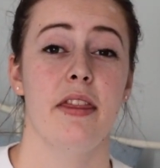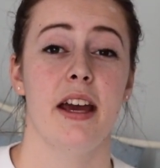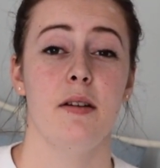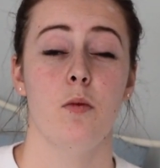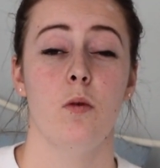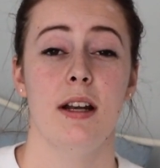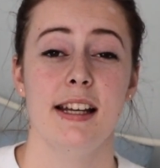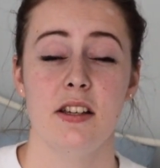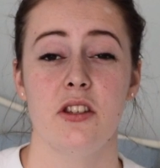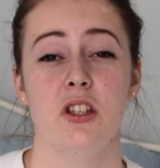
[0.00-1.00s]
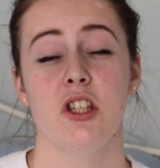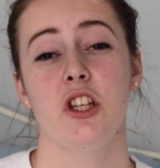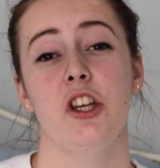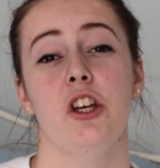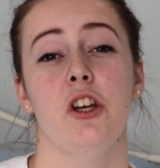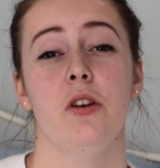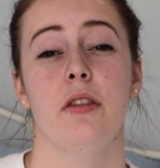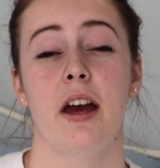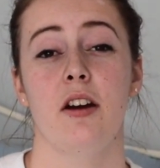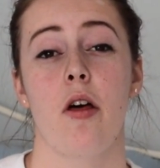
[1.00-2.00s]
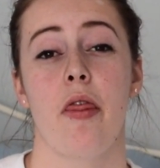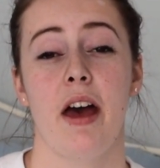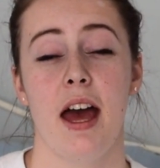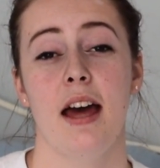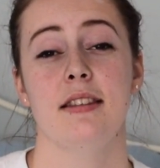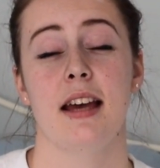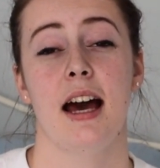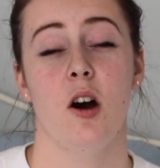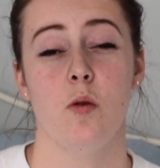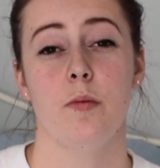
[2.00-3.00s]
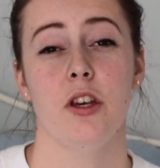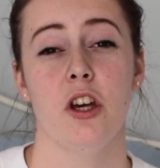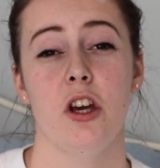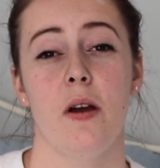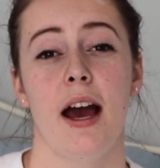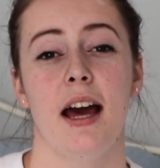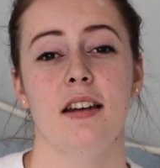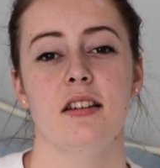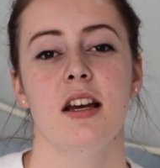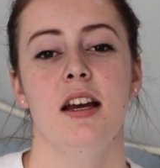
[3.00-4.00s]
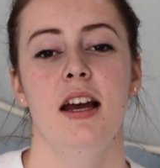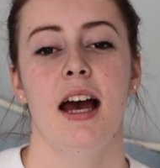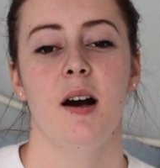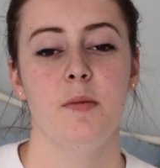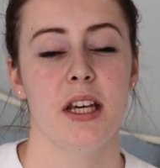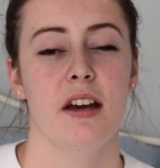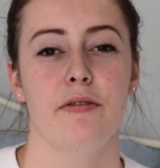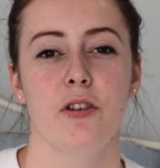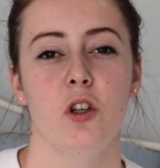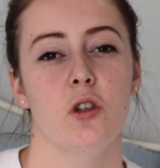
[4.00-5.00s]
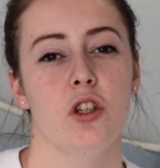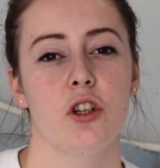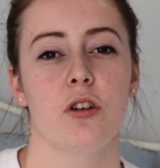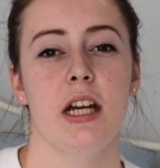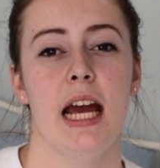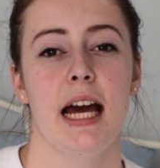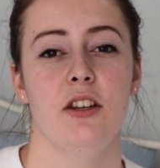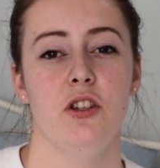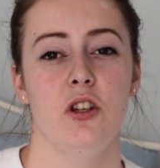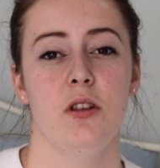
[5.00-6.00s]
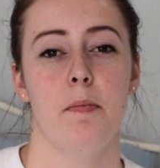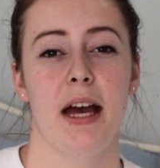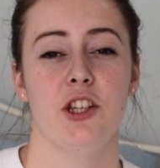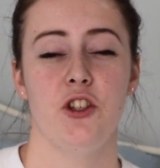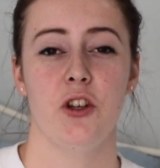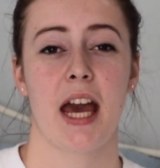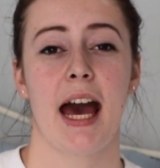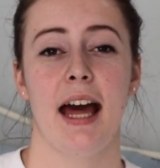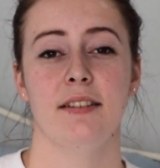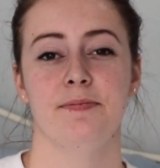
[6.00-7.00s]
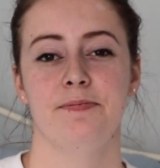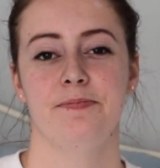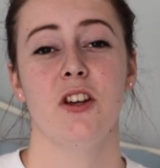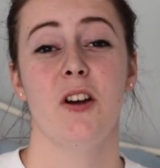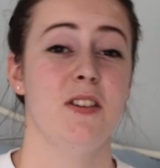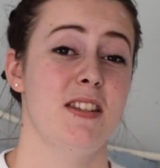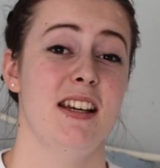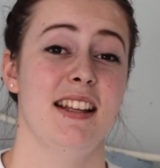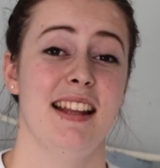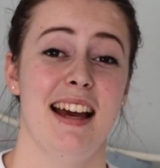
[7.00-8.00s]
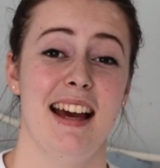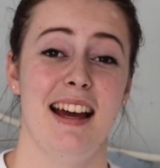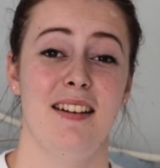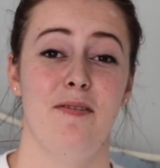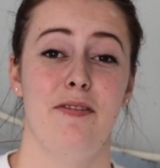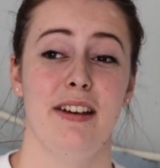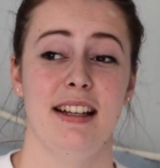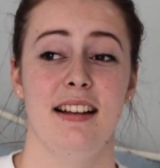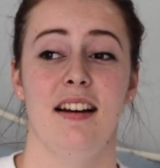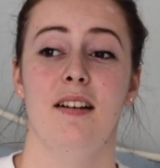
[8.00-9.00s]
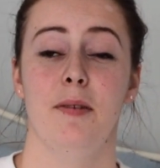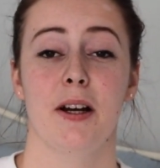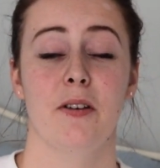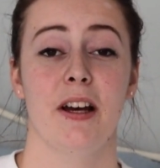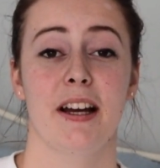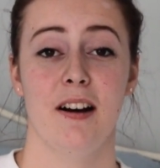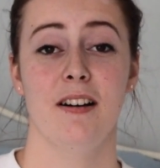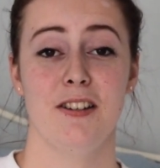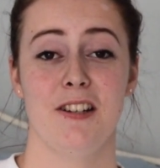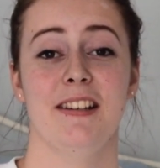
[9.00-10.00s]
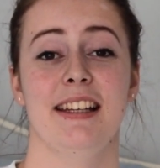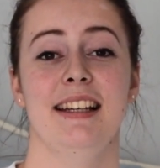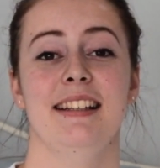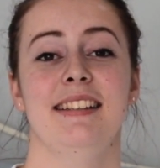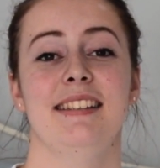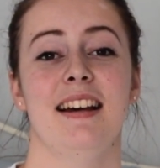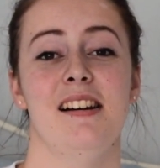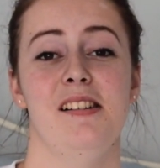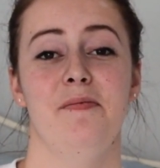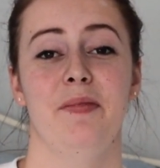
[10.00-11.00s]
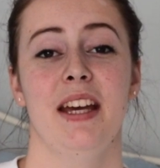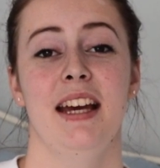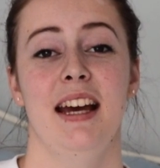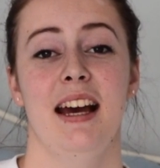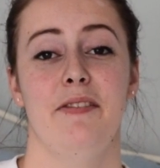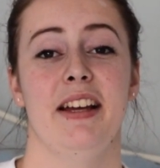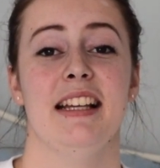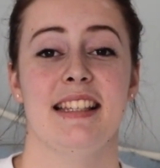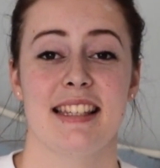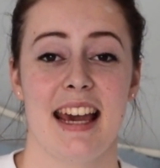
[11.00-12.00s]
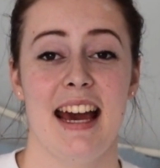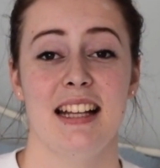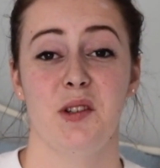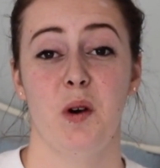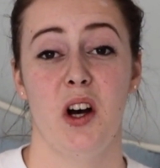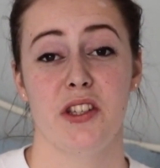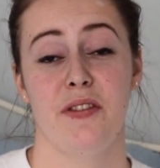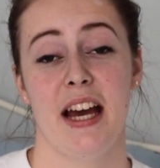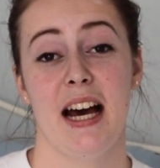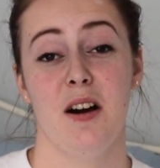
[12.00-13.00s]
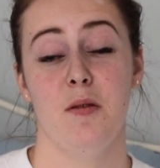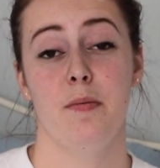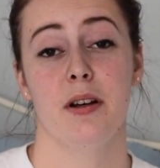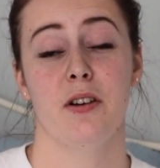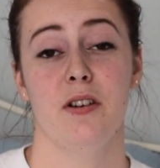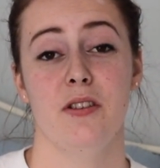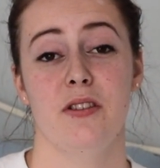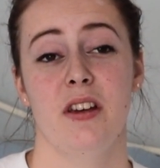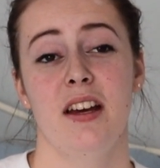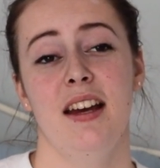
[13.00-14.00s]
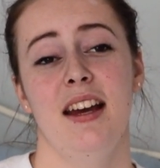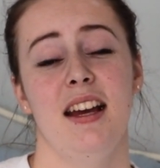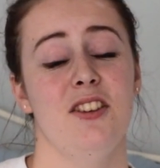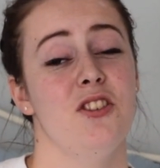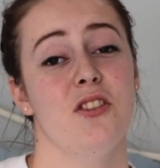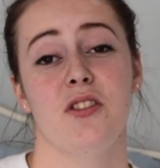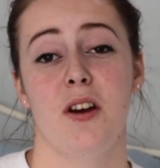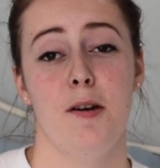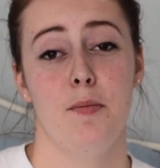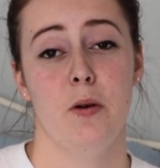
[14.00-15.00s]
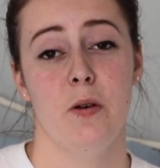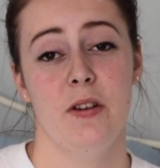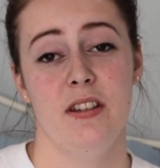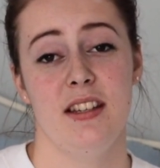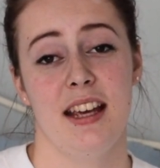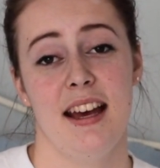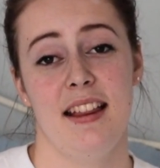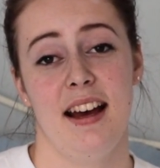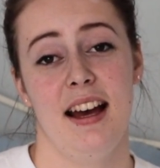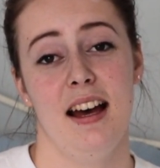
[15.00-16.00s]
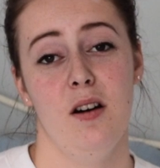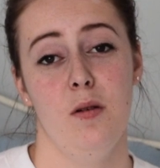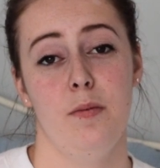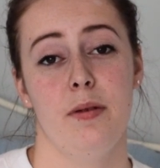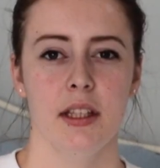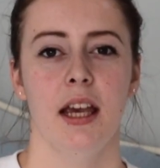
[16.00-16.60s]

They will listen to you. They are there to help you and help you get through your degree and do the best you can. Don't sit there feeling like, oh my god, I can't do this, feeling scared to ask for help, because it's just so important to get that help.